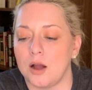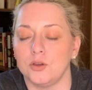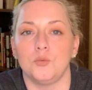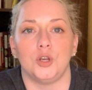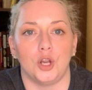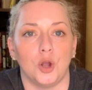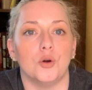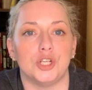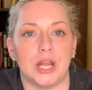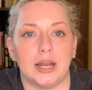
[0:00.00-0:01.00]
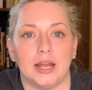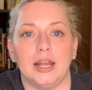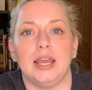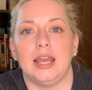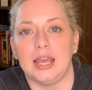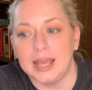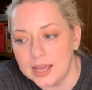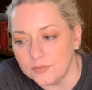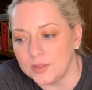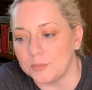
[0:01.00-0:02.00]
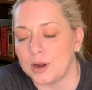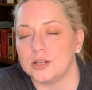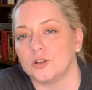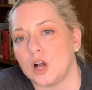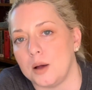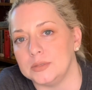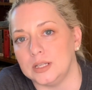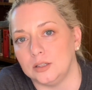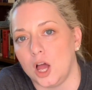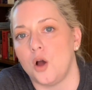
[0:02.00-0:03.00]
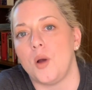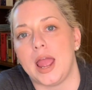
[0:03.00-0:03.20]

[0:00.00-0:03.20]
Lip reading: you would negotiate it if the appraisal comes in low,